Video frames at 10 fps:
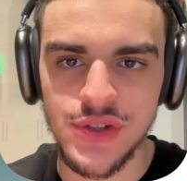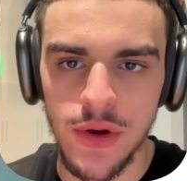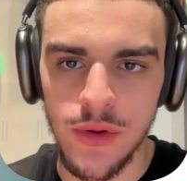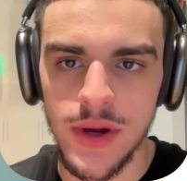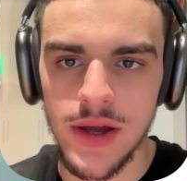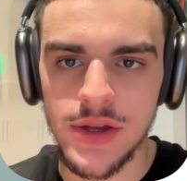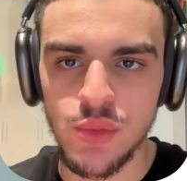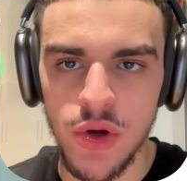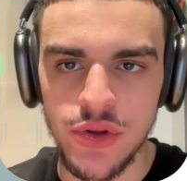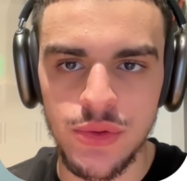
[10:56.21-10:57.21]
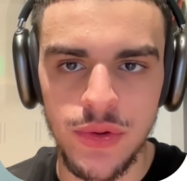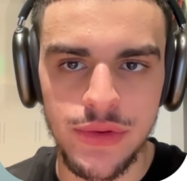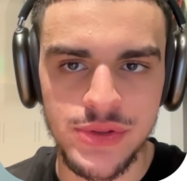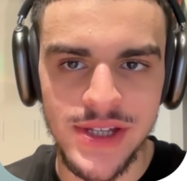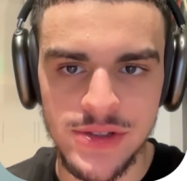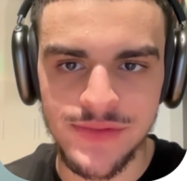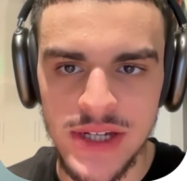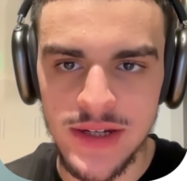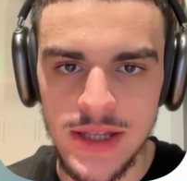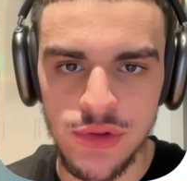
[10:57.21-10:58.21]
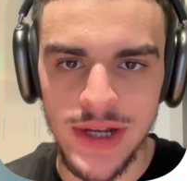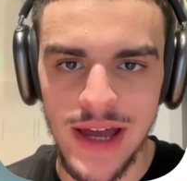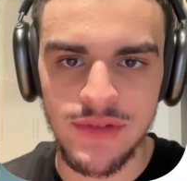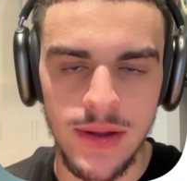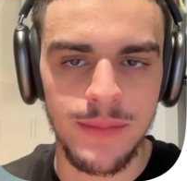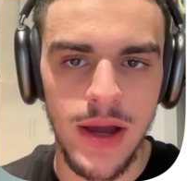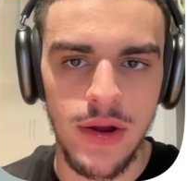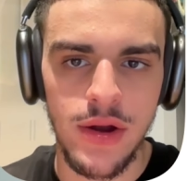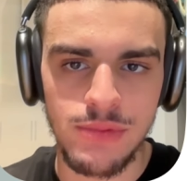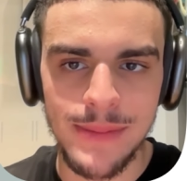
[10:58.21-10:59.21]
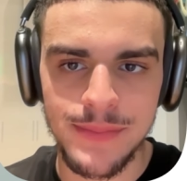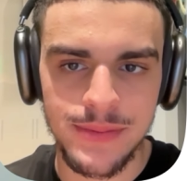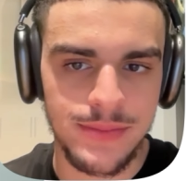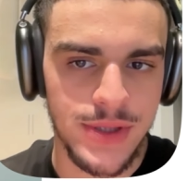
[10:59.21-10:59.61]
So you want to do it through Salesfinity. You can have a rep,